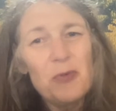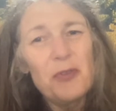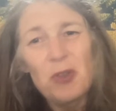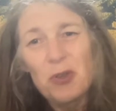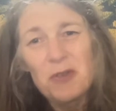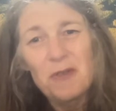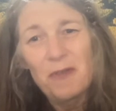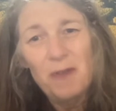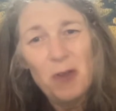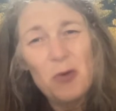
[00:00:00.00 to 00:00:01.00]
third of the
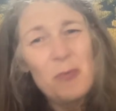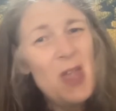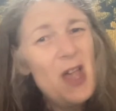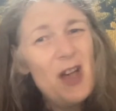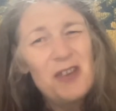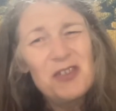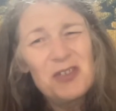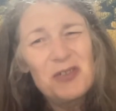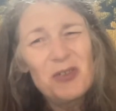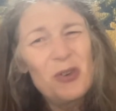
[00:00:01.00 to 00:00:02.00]
film. I
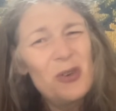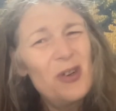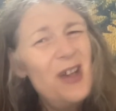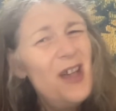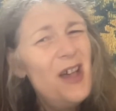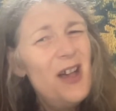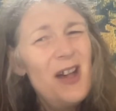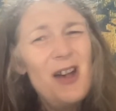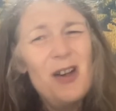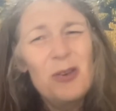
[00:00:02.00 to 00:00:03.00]
just thought,
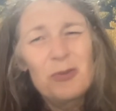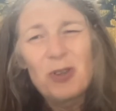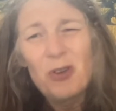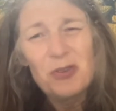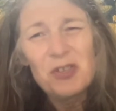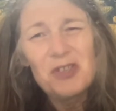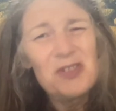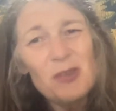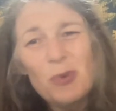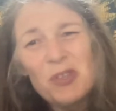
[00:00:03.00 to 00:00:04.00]
oh gosh, it's
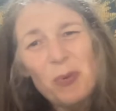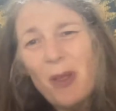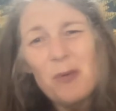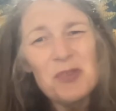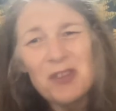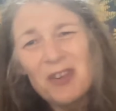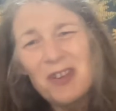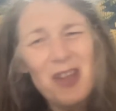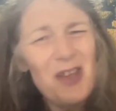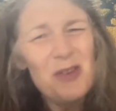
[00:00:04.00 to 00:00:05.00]
so, which way was it going to
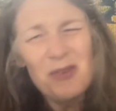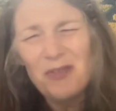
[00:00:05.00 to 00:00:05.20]
go?